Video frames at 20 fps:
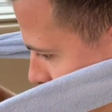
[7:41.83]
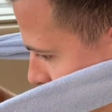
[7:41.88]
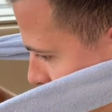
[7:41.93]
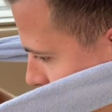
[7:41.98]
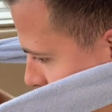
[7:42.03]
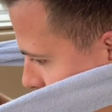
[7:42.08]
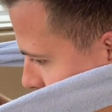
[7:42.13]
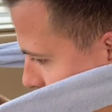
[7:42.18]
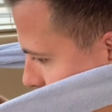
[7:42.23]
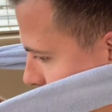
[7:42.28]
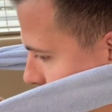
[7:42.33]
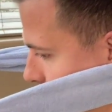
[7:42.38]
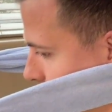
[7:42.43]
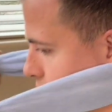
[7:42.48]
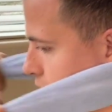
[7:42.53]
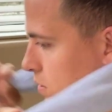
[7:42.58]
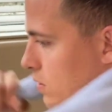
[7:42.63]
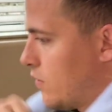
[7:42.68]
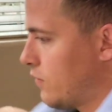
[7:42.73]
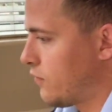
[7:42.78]
So
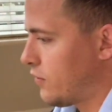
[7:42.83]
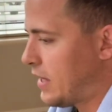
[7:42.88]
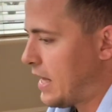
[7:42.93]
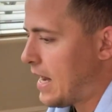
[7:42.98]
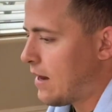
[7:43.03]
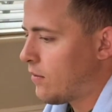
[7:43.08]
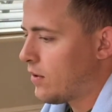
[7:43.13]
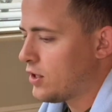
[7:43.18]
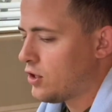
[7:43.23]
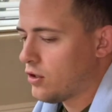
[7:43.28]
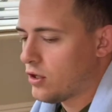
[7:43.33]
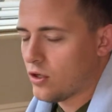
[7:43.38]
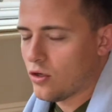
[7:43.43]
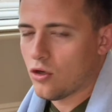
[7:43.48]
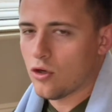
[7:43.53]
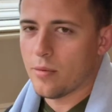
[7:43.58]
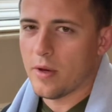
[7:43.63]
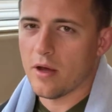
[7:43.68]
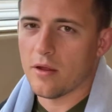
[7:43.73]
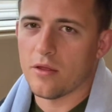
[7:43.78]
for that one, you can do
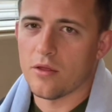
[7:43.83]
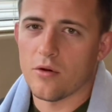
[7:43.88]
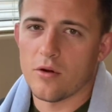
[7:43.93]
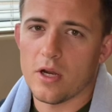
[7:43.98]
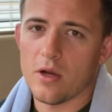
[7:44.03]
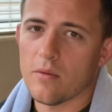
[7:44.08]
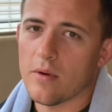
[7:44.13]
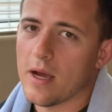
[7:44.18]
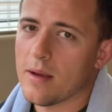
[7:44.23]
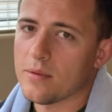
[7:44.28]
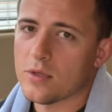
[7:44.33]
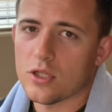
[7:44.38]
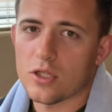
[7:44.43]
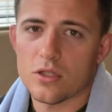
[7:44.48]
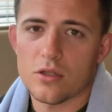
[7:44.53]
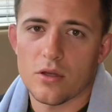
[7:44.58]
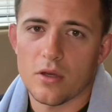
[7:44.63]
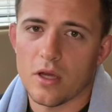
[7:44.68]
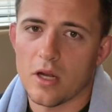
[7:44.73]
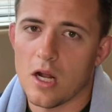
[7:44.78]
about 30 reps just
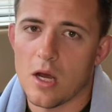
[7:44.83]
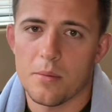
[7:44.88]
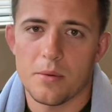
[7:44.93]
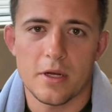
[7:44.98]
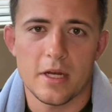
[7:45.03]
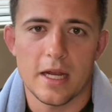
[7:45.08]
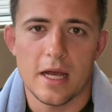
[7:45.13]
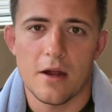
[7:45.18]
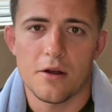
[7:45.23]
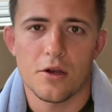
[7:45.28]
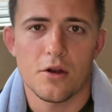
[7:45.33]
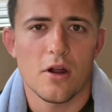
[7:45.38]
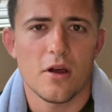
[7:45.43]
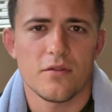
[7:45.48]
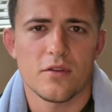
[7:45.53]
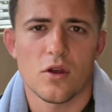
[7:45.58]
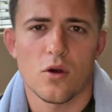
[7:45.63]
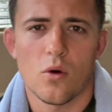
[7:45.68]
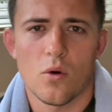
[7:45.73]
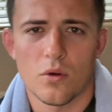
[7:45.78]
looking up and down. You don't have to
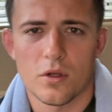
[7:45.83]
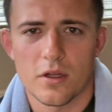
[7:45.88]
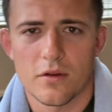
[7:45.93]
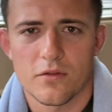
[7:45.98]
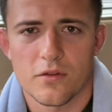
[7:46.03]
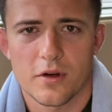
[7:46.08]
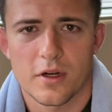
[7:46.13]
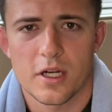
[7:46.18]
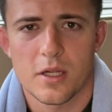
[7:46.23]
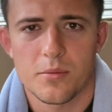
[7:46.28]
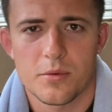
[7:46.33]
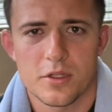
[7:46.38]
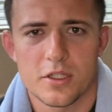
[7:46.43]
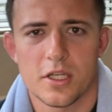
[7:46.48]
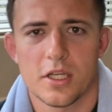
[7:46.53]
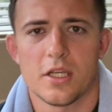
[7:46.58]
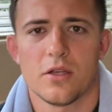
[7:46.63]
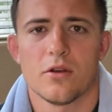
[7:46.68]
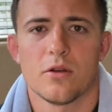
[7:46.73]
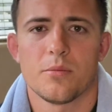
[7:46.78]
hold it for any
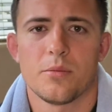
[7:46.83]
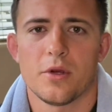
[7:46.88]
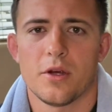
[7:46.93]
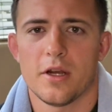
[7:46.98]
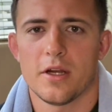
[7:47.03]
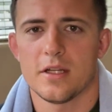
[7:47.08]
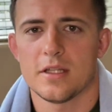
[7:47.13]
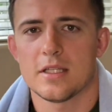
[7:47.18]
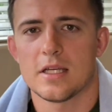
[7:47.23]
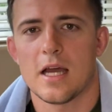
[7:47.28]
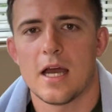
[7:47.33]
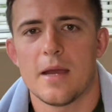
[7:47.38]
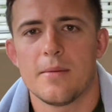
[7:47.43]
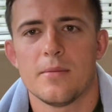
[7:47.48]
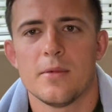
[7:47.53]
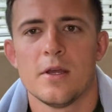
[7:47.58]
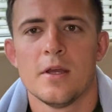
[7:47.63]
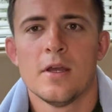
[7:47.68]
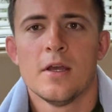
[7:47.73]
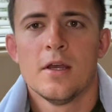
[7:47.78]
particular period of time.
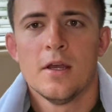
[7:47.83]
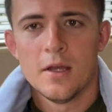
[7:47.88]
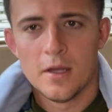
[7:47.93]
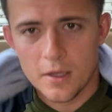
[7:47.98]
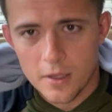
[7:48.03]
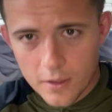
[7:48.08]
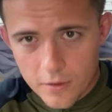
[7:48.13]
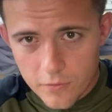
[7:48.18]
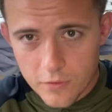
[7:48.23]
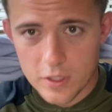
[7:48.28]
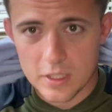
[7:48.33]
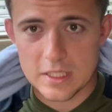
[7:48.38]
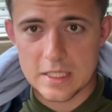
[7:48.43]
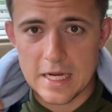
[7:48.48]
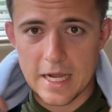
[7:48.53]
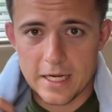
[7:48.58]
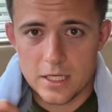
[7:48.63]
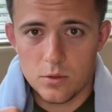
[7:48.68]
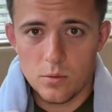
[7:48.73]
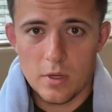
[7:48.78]
For this
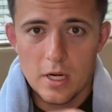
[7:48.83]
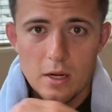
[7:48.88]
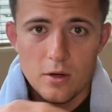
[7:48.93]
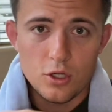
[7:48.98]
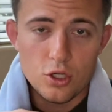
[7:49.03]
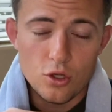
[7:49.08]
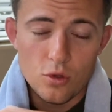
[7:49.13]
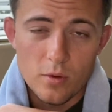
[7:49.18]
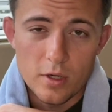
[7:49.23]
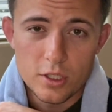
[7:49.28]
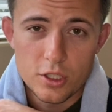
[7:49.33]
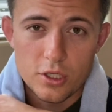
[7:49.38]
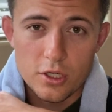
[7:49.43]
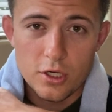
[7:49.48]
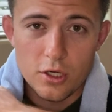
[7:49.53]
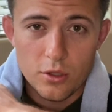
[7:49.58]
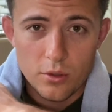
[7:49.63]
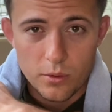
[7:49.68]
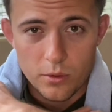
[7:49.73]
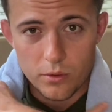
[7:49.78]
next one, I do want you to
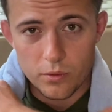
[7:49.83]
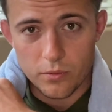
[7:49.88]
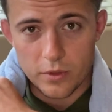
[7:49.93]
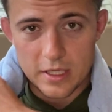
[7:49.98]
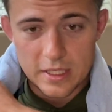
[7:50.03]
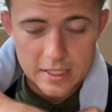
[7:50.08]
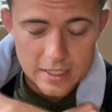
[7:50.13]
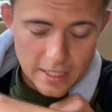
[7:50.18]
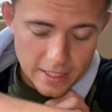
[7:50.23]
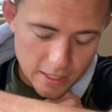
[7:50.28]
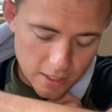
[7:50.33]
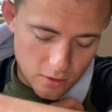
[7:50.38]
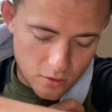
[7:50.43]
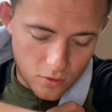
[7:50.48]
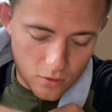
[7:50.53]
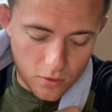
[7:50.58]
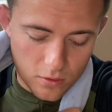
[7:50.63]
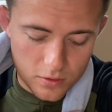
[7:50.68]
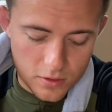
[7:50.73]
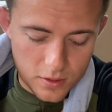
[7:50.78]
do 3 second
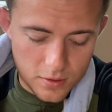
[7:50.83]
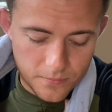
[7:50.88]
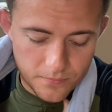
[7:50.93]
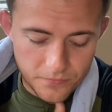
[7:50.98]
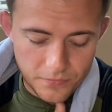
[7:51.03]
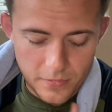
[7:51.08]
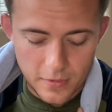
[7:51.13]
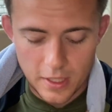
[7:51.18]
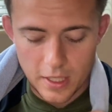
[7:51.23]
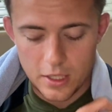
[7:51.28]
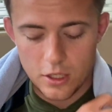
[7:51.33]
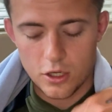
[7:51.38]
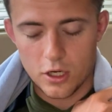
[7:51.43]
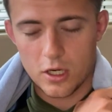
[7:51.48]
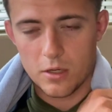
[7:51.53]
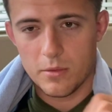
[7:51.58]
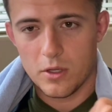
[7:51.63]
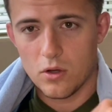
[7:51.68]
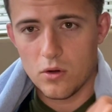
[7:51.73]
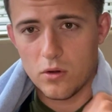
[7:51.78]
holds, and you're going to
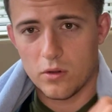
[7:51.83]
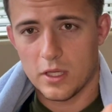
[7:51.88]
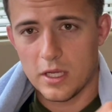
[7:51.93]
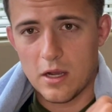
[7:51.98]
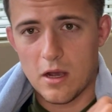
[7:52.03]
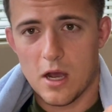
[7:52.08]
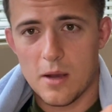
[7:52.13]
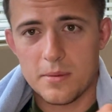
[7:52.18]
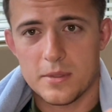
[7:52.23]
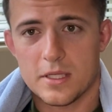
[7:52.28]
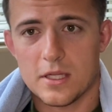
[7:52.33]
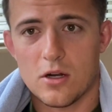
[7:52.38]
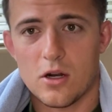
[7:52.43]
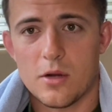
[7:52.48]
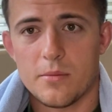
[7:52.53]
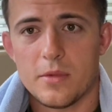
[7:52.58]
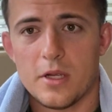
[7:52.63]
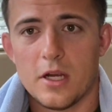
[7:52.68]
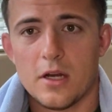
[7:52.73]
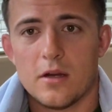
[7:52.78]
be holding opposite arm
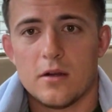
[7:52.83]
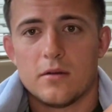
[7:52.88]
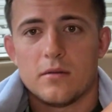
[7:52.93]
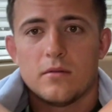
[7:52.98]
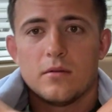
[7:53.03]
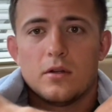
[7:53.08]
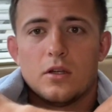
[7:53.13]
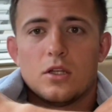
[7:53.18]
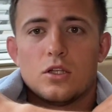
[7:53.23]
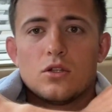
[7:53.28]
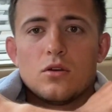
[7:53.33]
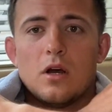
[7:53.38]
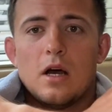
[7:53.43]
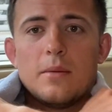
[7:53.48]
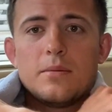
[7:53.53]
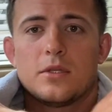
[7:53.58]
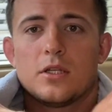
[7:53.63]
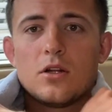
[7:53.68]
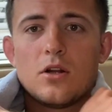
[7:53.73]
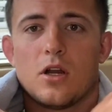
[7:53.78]
here. So
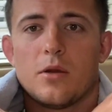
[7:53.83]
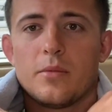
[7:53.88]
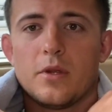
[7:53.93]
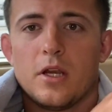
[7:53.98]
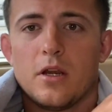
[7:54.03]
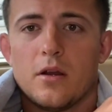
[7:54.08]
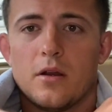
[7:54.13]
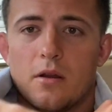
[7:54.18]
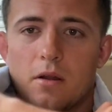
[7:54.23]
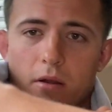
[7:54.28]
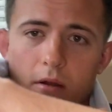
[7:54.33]
opposite arm here,